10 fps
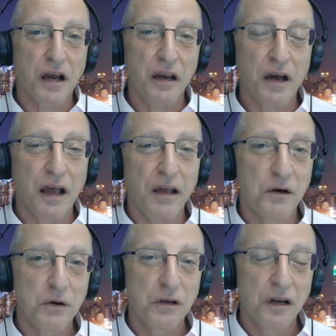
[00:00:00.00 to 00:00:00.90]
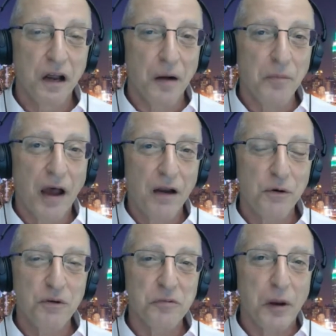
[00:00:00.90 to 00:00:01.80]
I'm not a
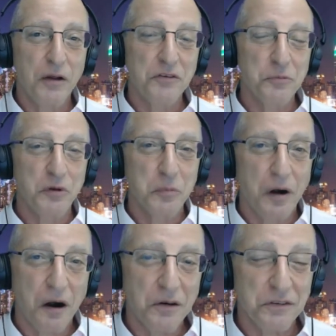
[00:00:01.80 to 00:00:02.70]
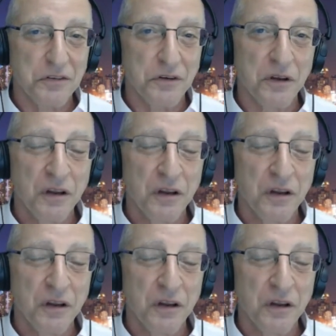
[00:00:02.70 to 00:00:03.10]
responsible person.